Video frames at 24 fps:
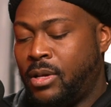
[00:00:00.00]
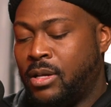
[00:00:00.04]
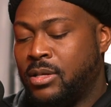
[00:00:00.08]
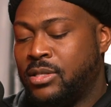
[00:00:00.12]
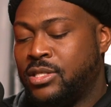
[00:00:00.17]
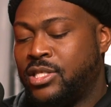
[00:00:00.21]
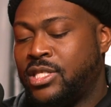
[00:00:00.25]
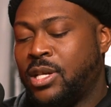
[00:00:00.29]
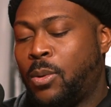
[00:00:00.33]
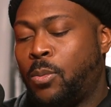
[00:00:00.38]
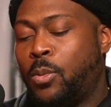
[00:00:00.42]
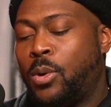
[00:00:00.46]

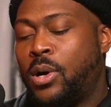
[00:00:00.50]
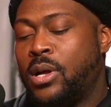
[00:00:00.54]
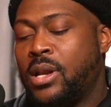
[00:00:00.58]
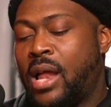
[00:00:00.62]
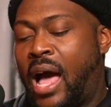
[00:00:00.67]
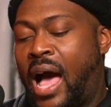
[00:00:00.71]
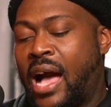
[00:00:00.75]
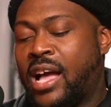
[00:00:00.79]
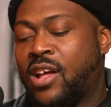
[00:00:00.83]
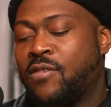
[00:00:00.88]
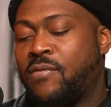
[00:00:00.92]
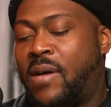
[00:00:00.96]

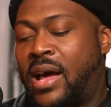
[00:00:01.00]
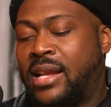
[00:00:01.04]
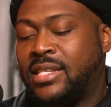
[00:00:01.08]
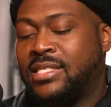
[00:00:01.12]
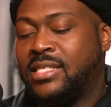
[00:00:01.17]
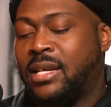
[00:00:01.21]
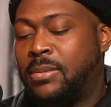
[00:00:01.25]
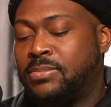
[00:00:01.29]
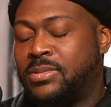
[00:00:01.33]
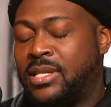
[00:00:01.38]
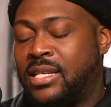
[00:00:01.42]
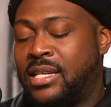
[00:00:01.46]
I can write
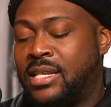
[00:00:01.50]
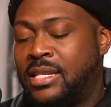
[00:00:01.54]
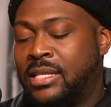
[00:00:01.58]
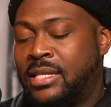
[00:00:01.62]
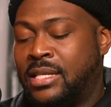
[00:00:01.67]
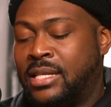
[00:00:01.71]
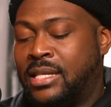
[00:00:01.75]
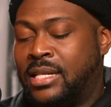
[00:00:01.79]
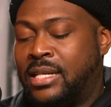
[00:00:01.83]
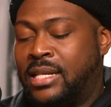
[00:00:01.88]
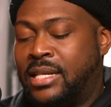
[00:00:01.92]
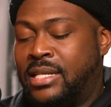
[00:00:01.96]
something
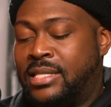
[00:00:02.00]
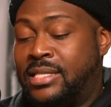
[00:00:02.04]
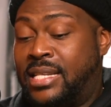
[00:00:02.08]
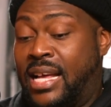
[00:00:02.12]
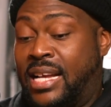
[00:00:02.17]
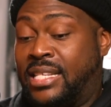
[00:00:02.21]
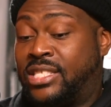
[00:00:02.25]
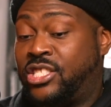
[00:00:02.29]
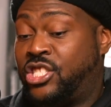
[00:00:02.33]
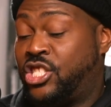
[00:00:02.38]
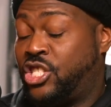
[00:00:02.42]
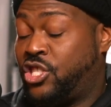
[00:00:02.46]

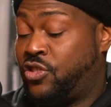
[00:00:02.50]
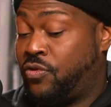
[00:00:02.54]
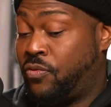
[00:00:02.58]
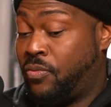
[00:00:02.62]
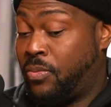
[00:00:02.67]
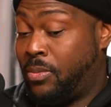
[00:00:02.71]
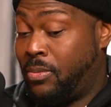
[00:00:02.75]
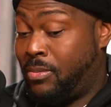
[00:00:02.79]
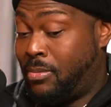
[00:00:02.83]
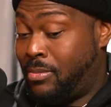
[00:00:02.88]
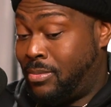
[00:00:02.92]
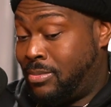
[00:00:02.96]
that's just
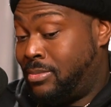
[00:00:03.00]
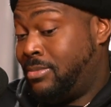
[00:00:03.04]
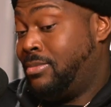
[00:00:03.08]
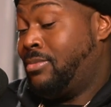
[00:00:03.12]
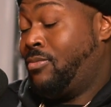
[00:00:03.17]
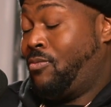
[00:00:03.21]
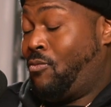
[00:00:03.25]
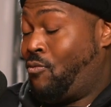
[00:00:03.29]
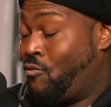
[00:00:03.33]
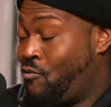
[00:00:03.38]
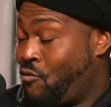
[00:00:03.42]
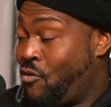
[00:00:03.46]

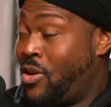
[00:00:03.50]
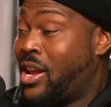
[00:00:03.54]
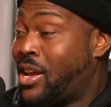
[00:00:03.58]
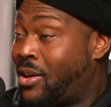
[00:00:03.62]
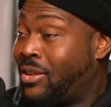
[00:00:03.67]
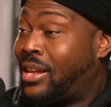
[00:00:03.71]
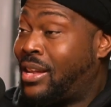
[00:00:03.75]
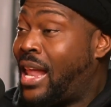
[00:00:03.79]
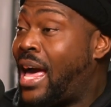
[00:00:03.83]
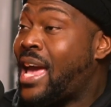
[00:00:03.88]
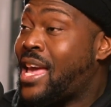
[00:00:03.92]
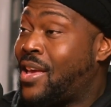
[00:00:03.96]

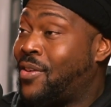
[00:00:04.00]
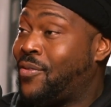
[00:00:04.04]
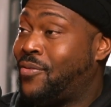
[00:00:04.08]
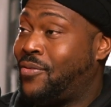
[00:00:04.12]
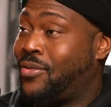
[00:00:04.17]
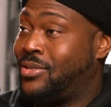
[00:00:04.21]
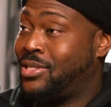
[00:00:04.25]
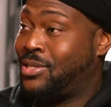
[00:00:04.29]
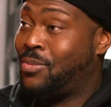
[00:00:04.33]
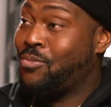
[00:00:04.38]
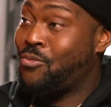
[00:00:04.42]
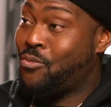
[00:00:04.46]
real
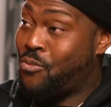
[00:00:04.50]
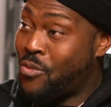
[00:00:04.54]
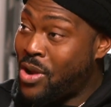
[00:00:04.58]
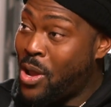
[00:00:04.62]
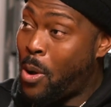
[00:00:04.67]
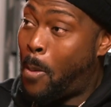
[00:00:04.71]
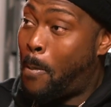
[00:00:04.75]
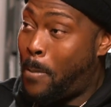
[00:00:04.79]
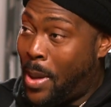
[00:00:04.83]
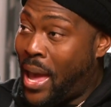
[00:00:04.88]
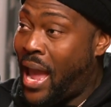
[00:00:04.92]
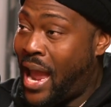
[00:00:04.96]
life, some
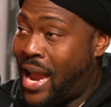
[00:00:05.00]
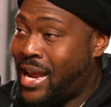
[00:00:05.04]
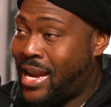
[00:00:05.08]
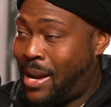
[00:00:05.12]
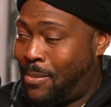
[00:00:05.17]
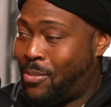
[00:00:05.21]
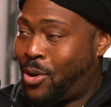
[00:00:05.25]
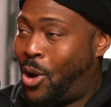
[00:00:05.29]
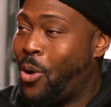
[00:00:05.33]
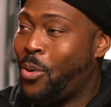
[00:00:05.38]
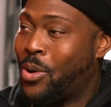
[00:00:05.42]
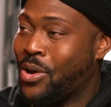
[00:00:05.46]
real pain
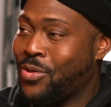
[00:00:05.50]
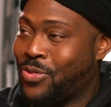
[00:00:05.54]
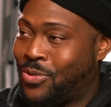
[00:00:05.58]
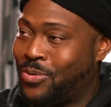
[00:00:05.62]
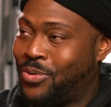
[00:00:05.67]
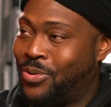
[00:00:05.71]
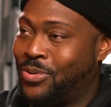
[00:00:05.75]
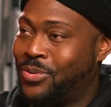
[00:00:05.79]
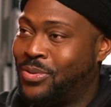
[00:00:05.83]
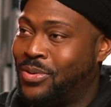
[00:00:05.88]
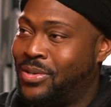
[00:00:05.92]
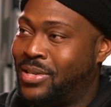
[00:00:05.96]
I'm going
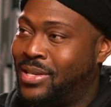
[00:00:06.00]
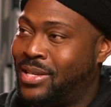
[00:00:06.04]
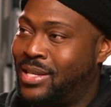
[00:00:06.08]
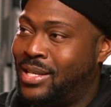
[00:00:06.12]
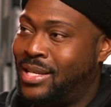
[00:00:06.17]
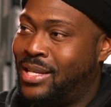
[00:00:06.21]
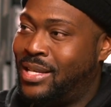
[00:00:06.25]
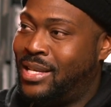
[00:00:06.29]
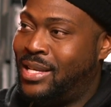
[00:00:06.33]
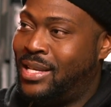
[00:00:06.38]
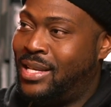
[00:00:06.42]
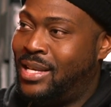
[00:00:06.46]
through.
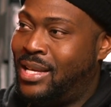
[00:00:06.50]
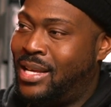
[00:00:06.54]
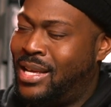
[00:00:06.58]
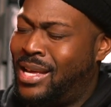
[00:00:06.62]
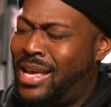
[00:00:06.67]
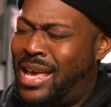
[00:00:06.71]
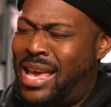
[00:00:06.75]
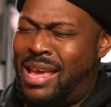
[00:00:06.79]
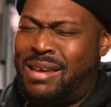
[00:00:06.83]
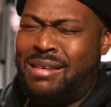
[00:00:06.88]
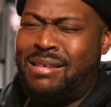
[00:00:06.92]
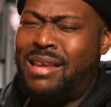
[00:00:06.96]

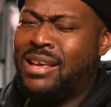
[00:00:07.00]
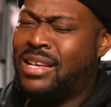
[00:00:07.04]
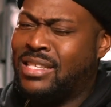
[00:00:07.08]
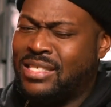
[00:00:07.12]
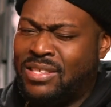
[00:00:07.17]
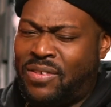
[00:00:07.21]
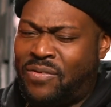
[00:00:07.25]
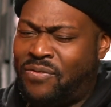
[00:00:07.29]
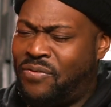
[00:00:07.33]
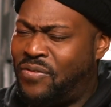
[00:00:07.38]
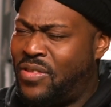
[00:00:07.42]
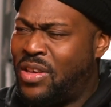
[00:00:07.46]
And niggas
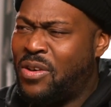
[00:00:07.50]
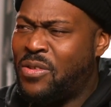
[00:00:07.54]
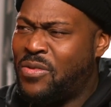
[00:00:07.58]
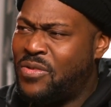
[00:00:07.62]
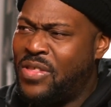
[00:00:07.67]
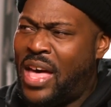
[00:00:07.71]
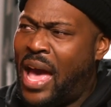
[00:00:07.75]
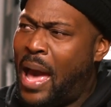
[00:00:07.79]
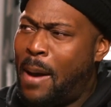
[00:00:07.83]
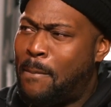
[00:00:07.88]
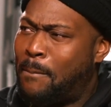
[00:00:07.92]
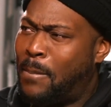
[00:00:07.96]
will feel
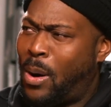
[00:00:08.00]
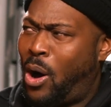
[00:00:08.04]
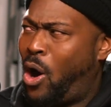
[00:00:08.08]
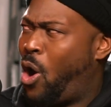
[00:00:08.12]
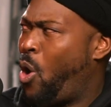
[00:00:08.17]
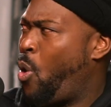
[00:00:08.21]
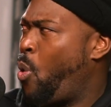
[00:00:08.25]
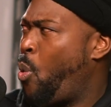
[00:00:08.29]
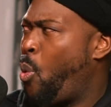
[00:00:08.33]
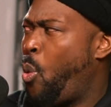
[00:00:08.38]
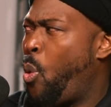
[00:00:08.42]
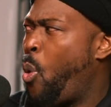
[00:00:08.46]
that
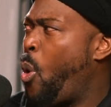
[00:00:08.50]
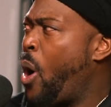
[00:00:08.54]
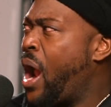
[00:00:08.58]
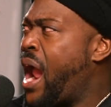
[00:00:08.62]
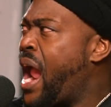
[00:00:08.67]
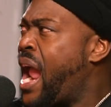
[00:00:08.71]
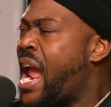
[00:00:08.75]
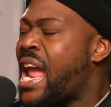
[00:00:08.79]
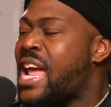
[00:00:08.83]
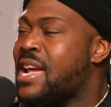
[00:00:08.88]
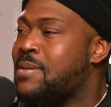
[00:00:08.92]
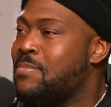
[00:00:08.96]
bar
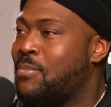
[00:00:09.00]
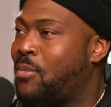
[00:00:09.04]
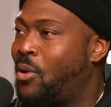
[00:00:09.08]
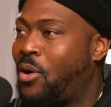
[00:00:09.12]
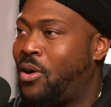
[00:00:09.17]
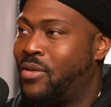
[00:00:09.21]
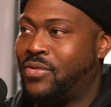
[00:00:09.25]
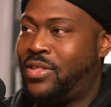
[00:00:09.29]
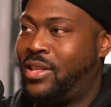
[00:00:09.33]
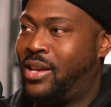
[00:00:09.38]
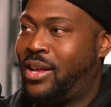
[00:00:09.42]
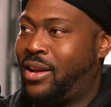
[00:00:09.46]
way
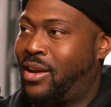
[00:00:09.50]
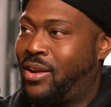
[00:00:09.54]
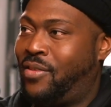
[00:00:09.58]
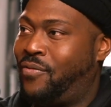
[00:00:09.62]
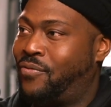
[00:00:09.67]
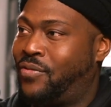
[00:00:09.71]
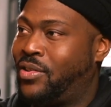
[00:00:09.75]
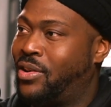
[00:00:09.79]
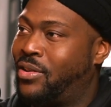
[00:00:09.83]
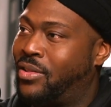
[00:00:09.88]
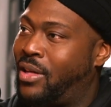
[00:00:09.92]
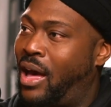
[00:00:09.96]
more than they're gonna feel